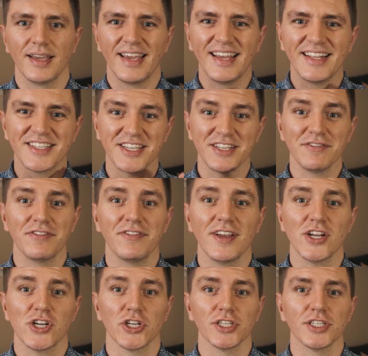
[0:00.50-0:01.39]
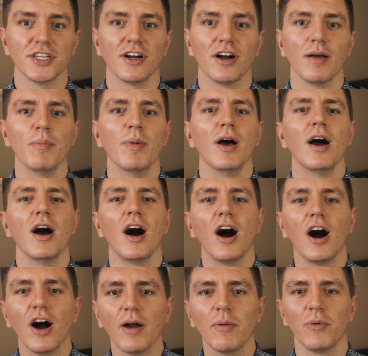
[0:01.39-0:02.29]
It's confession time.
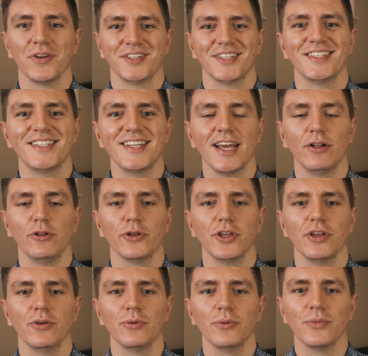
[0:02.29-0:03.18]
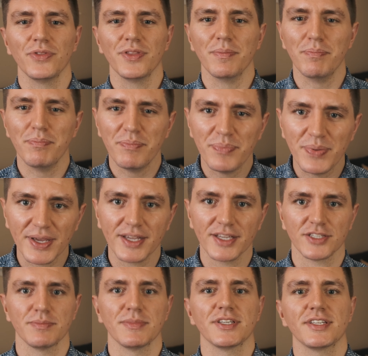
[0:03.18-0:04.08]
I want to tell you the
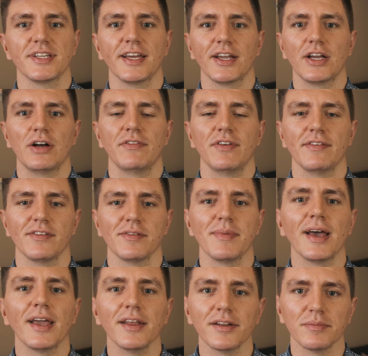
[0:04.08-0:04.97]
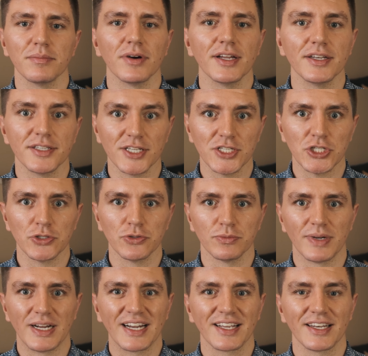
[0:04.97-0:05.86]
biggest mistake I've ever made in my
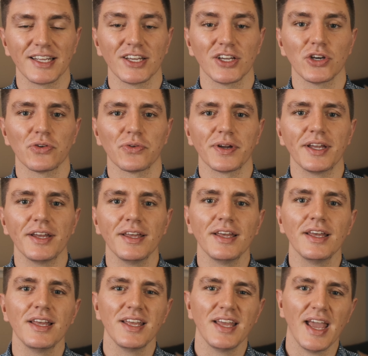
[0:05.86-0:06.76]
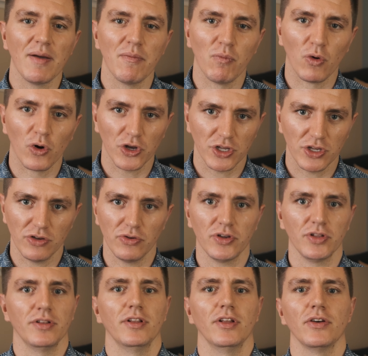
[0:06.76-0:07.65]
digital marketing career and what you
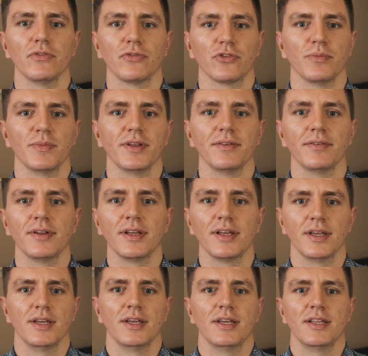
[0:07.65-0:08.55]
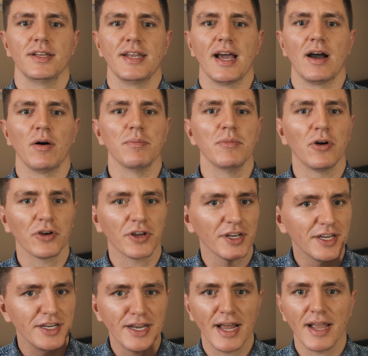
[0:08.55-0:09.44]
can learn from it. Now, I'm not
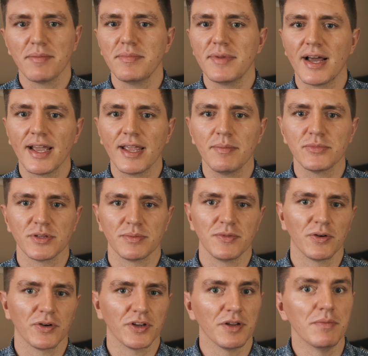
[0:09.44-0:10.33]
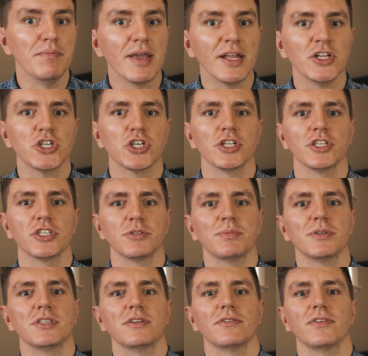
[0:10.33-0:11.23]
going to name names, I'm not going to mention
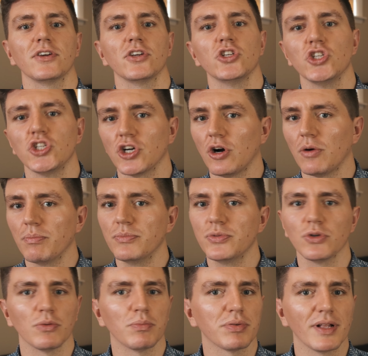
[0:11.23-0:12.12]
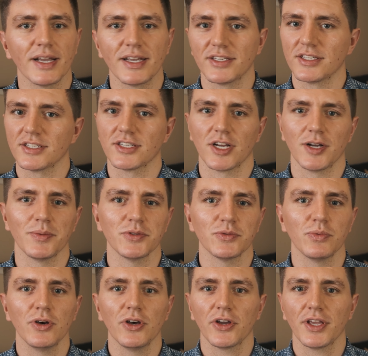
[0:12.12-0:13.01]
specific jobs or places I
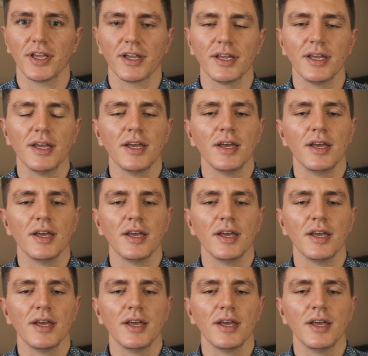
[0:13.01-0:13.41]
was working,